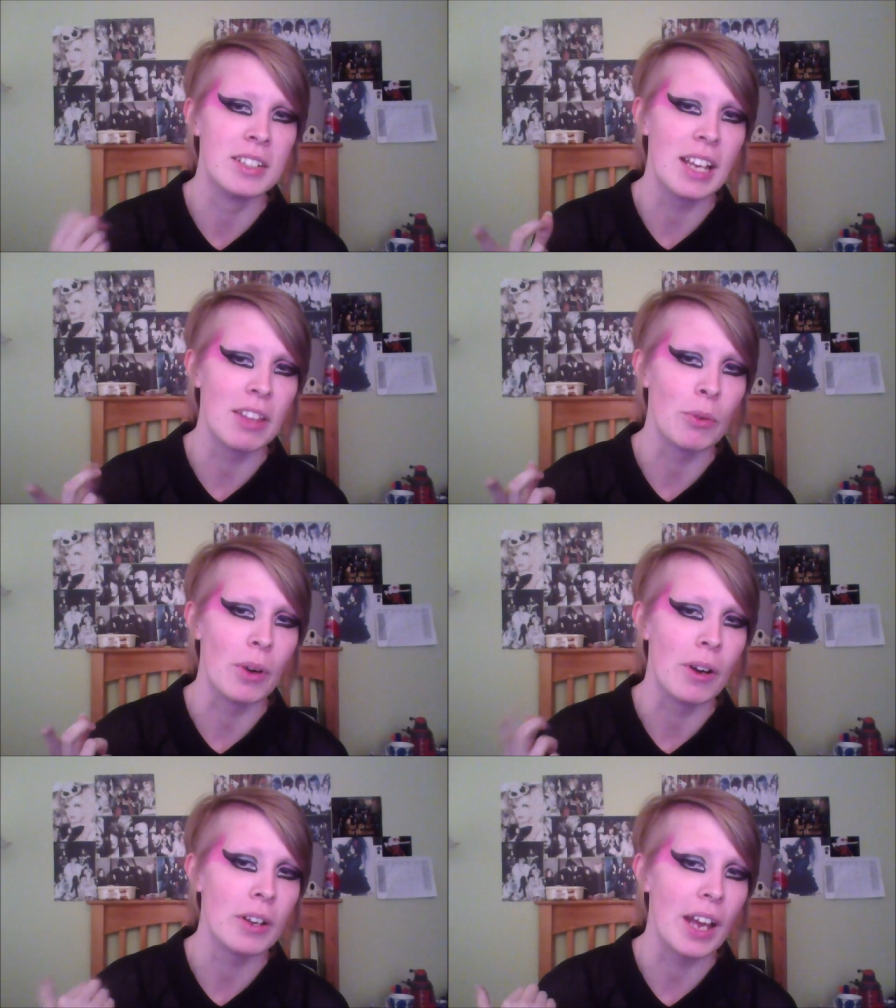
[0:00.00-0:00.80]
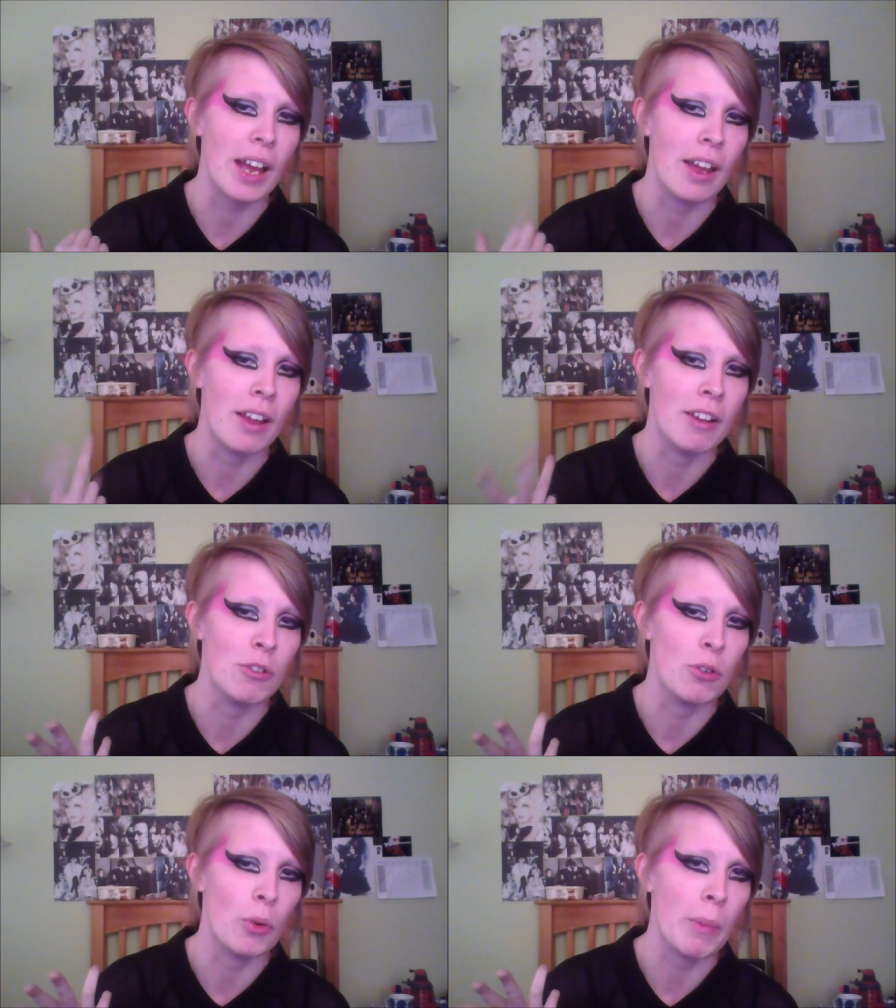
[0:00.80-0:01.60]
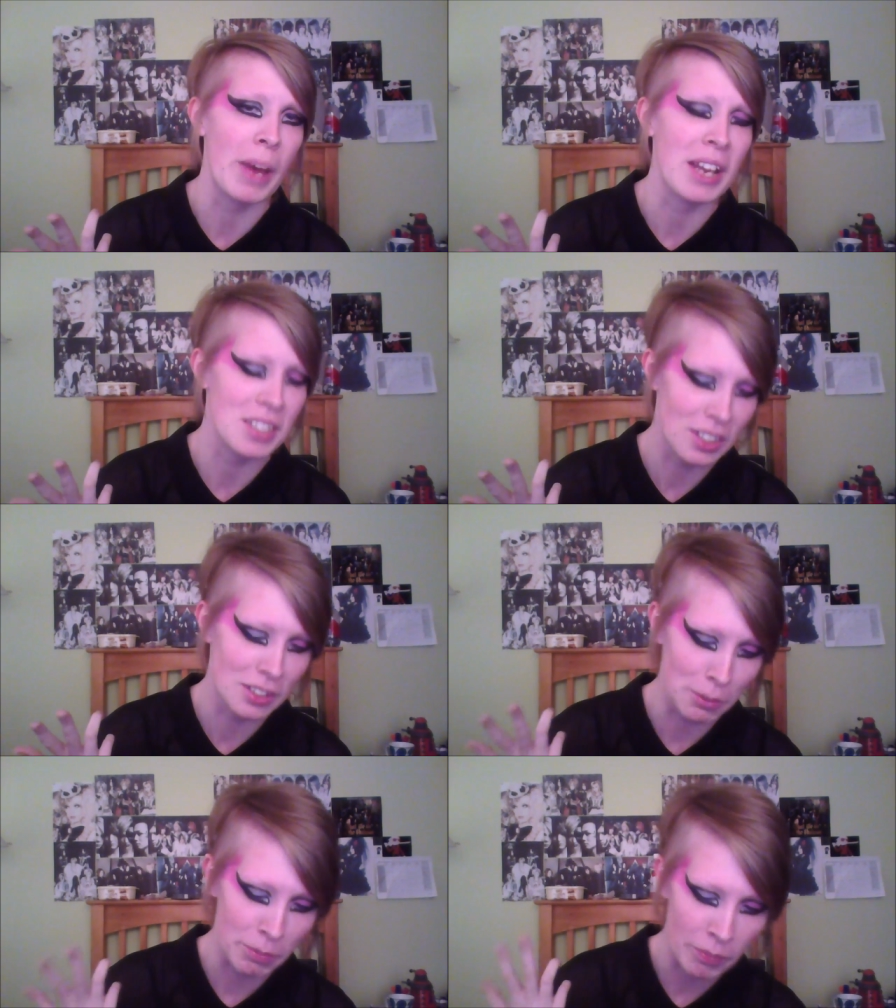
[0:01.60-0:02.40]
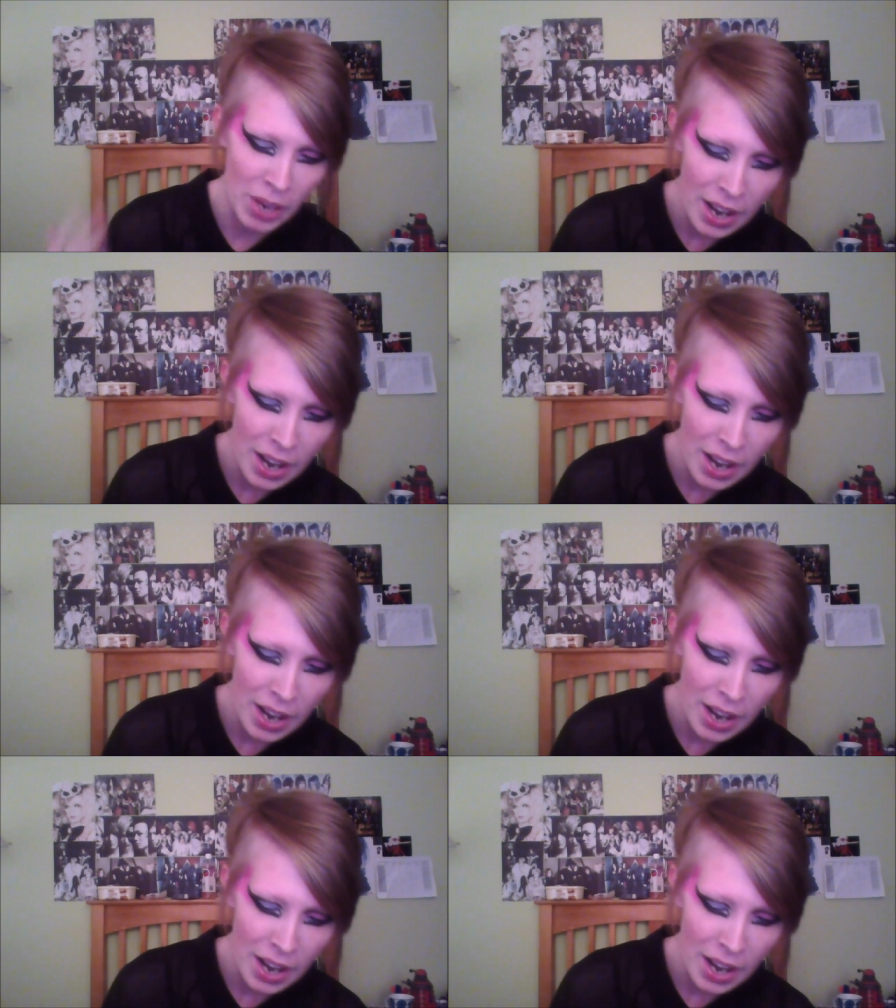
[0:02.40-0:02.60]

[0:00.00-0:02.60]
death rock and neuromanticism,